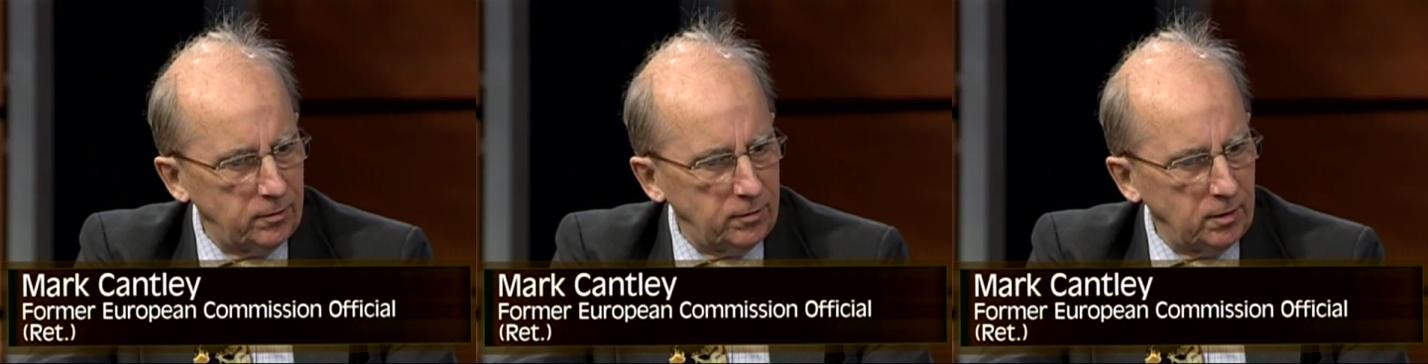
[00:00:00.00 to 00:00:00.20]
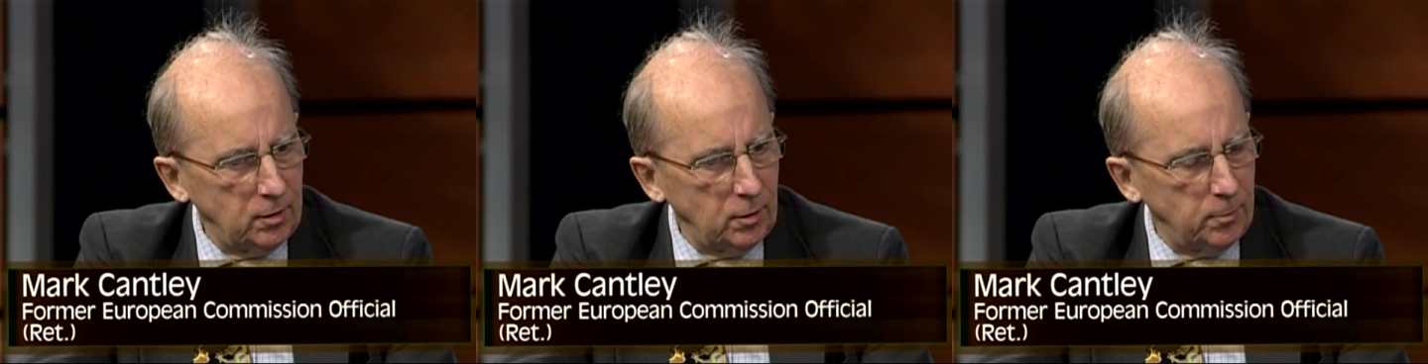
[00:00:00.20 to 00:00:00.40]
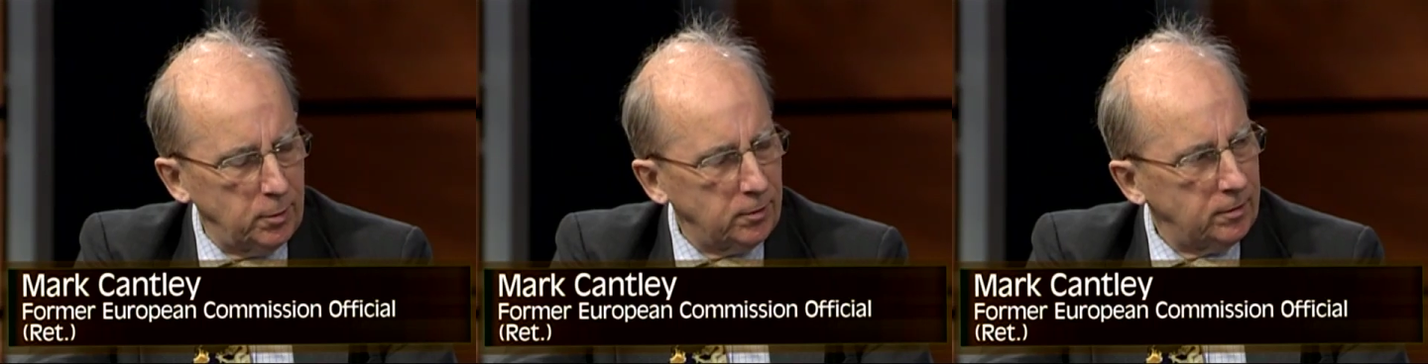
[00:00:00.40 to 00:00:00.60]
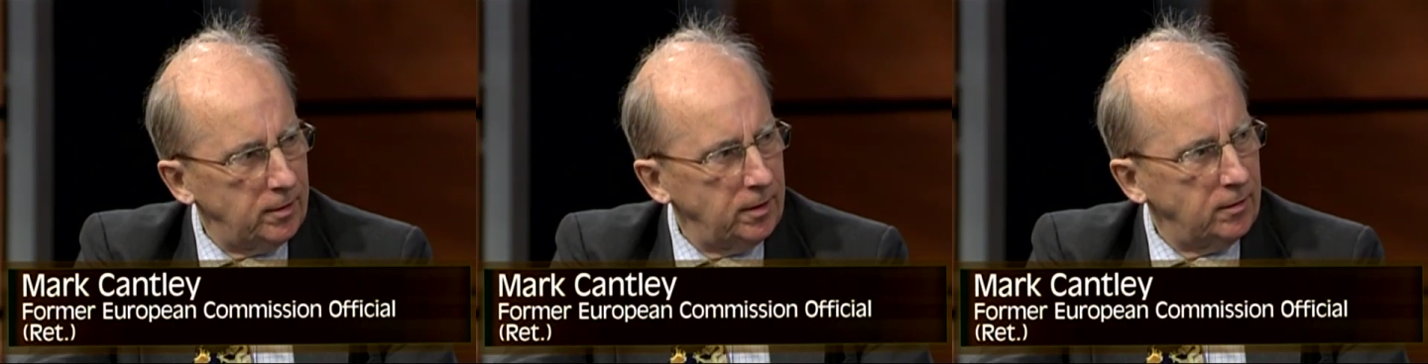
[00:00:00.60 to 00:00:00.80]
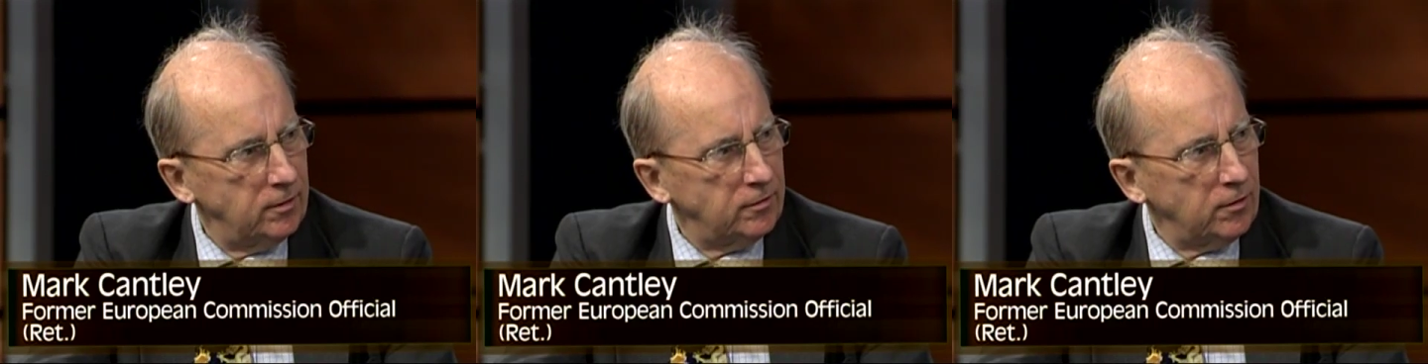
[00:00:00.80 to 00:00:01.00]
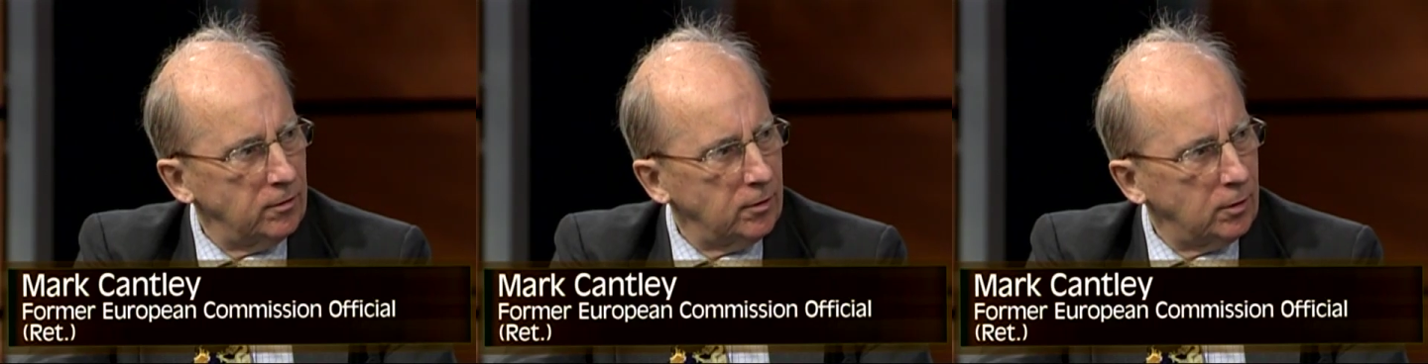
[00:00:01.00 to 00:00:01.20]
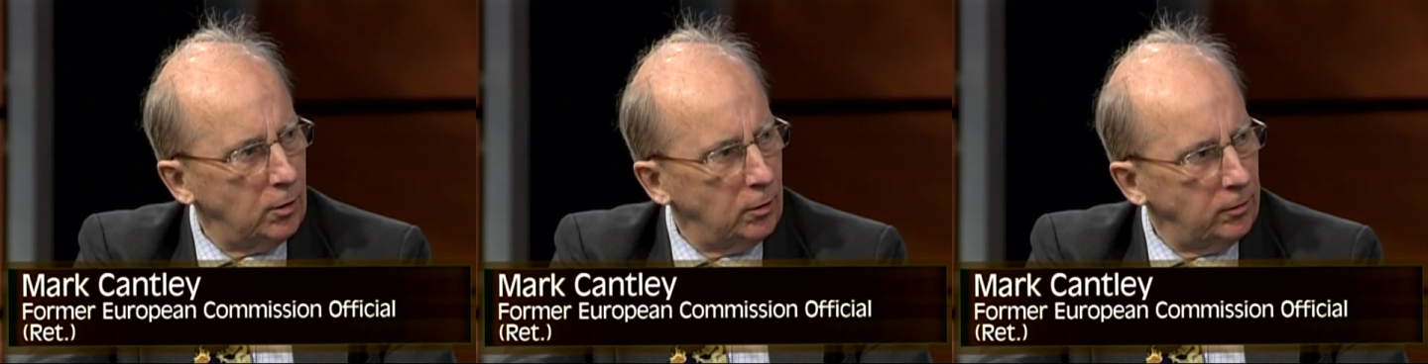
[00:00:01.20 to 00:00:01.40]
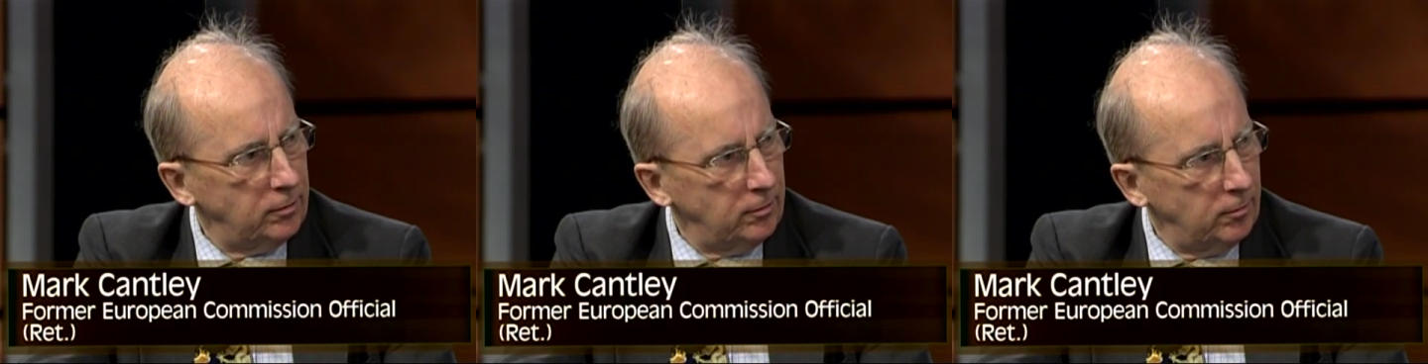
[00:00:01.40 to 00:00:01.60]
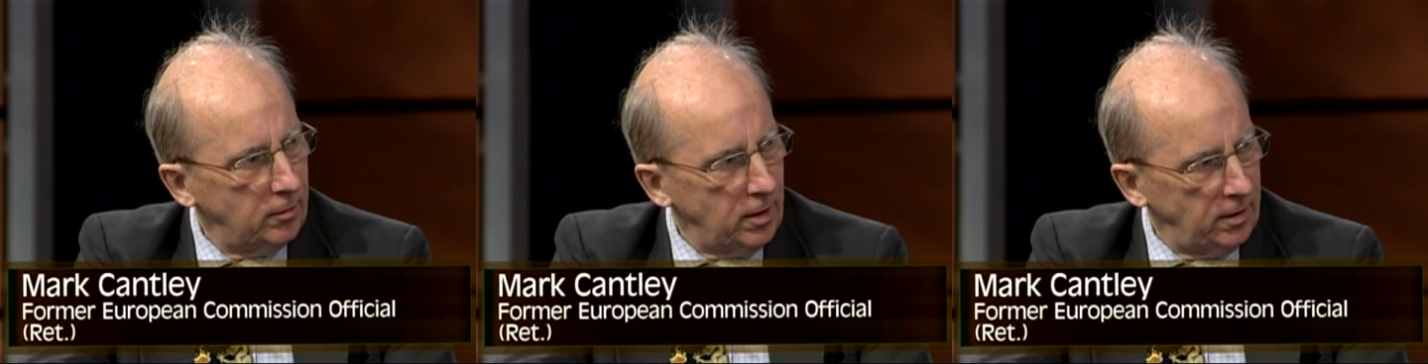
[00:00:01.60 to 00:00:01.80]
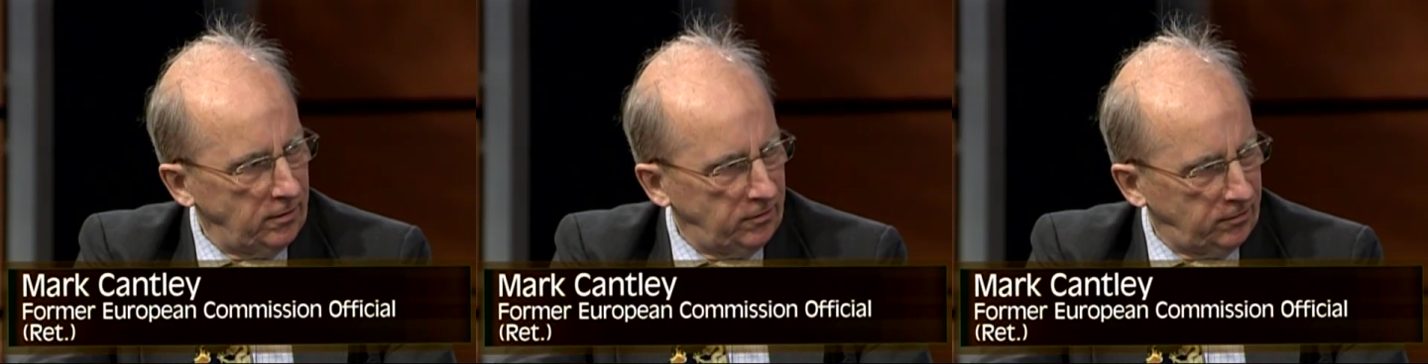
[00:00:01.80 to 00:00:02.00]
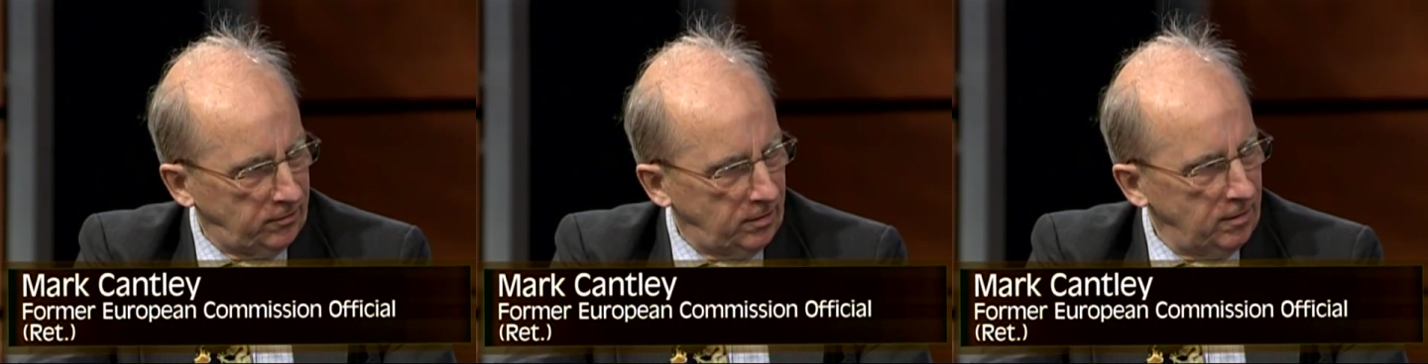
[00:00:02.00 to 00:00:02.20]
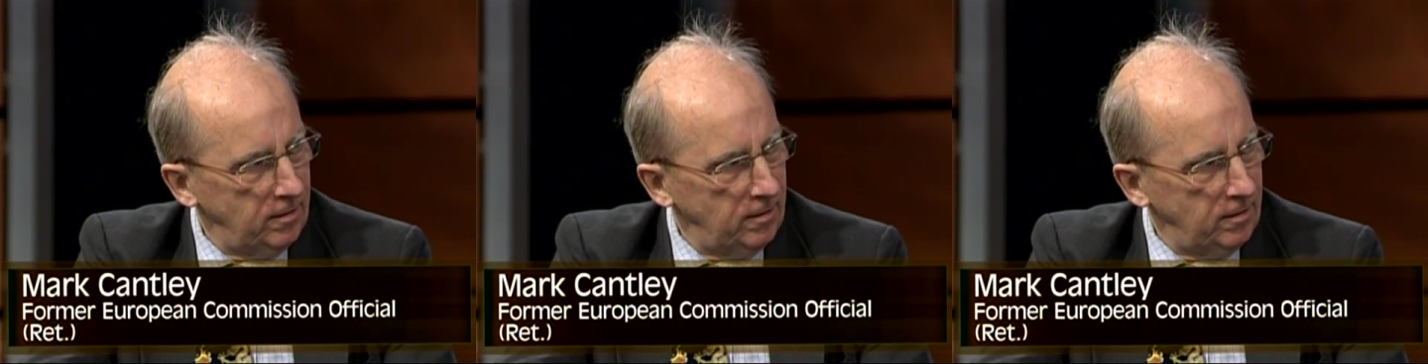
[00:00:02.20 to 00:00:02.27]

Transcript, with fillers: Potrykus on the golden rice.